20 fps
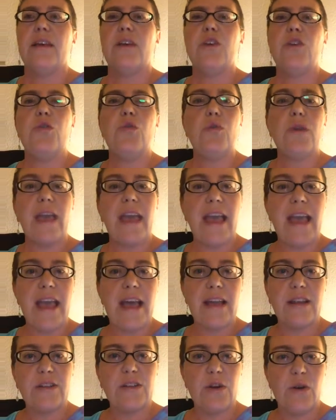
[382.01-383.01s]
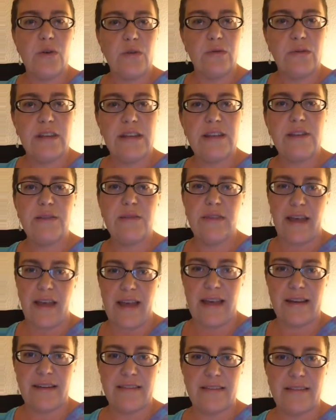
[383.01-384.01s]
You can totally do
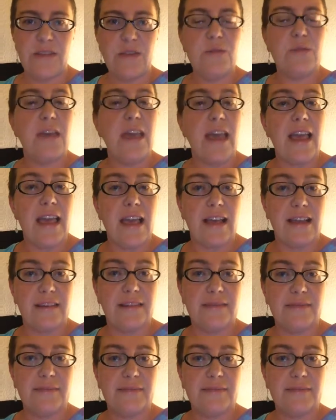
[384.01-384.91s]
that. You can.